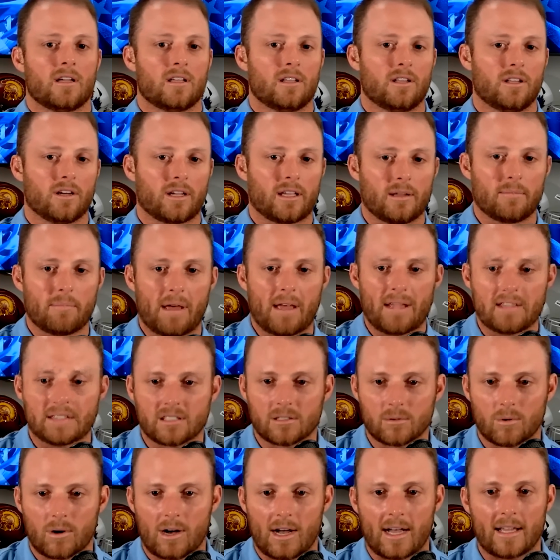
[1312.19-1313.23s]
You look at
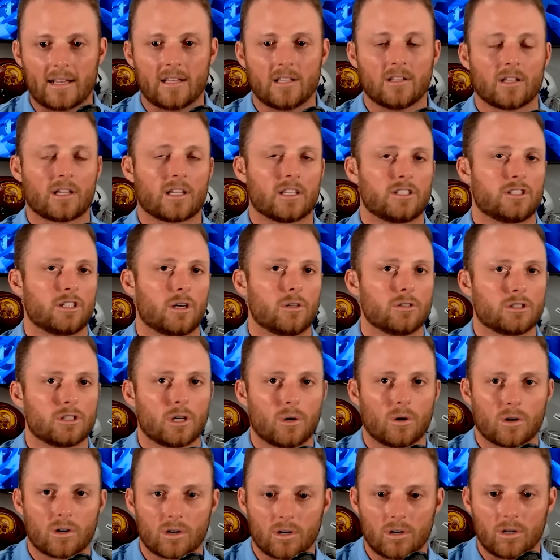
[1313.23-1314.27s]
Mason White. You look at
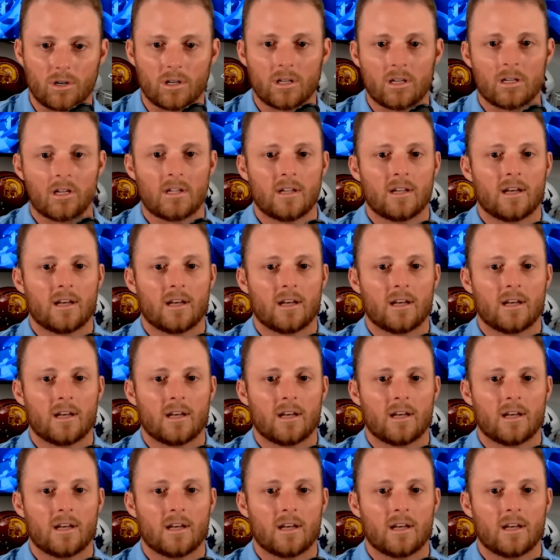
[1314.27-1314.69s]
JoJo Earl.